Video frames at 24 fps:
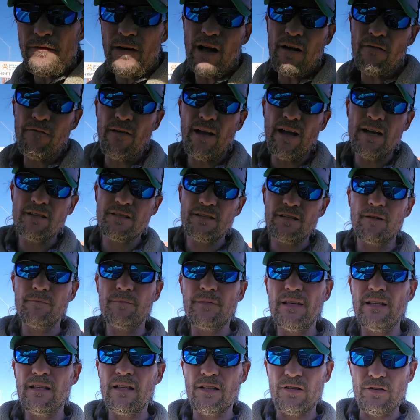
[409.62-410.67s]
I find
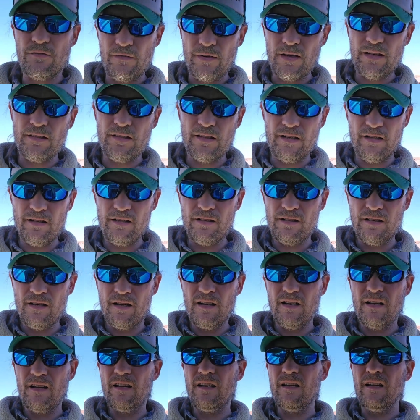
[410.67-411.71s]
something that's vintage
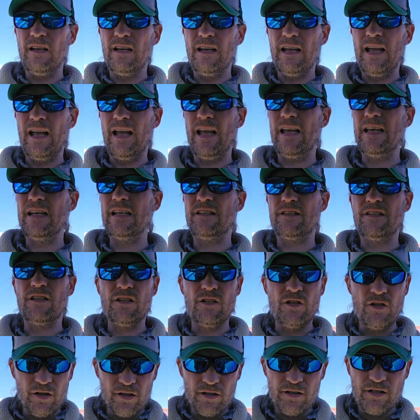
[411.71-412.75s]
and it's in
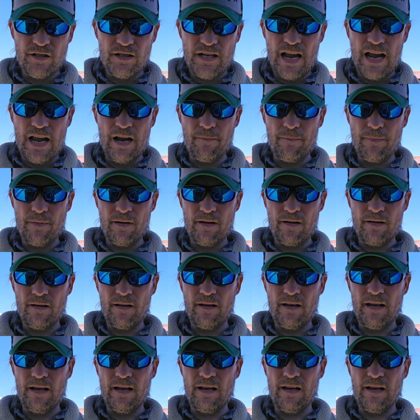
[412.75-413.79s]
good shape,
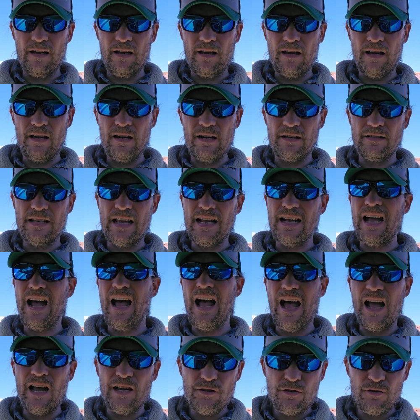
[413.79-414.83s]
and it's like a
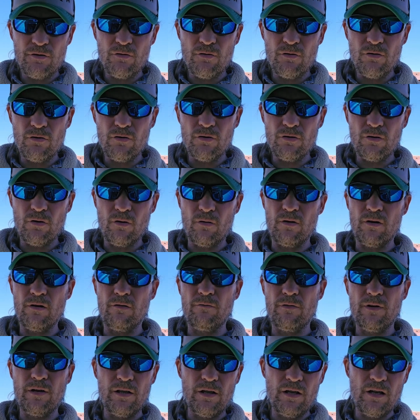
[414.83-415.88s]
high school or a
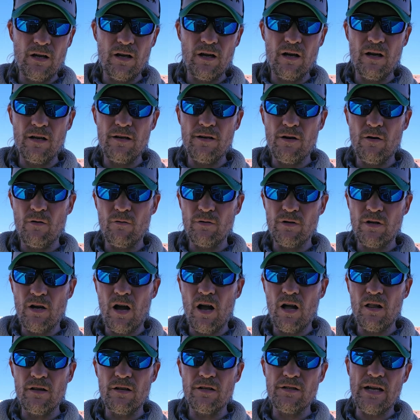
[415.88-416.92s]
really unknown
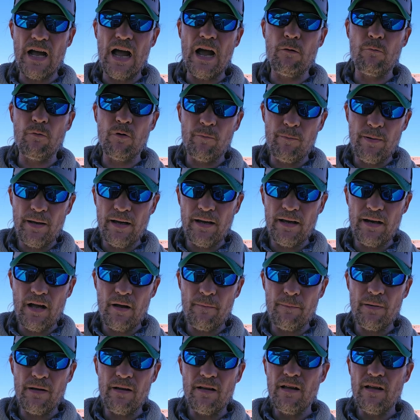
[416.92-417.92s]
college, I will pick it up.